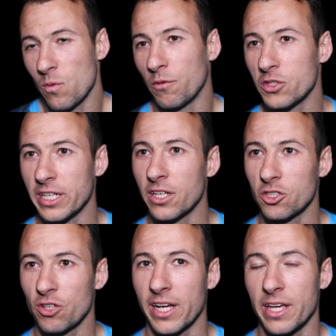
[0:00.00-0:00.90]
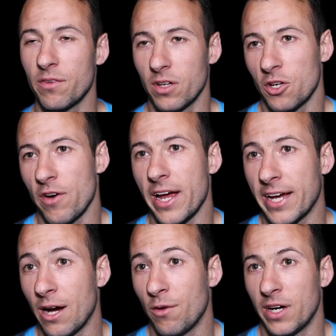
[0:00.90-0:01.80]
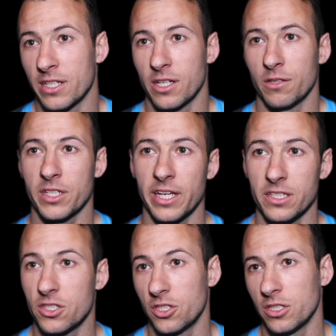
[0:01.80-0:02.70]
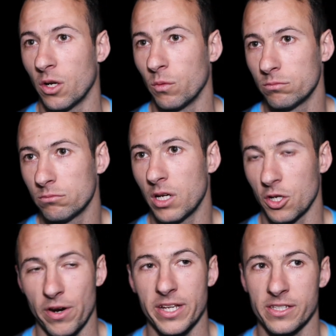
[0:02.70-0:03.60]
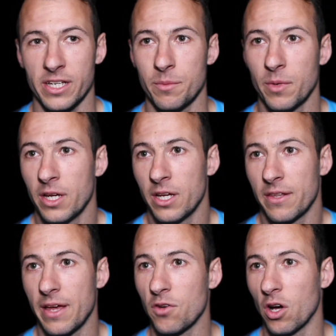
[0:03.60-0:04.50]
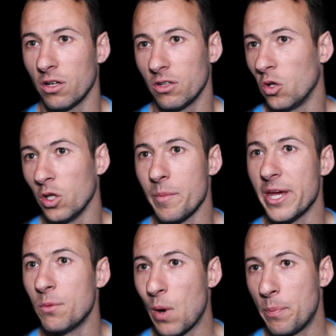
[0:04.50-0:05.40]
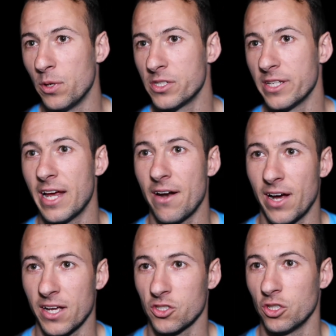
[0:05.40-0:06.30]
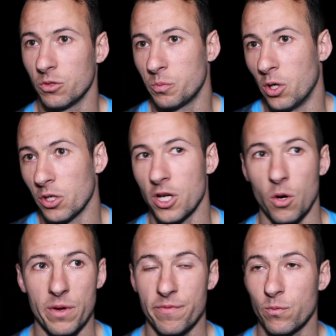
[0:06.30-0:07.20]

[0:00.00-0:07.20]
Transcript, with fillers: we're obviously going to try and give a great account of ourselves against, you know, a great team. They've got unlimited weapons in their arsenal, but you know we've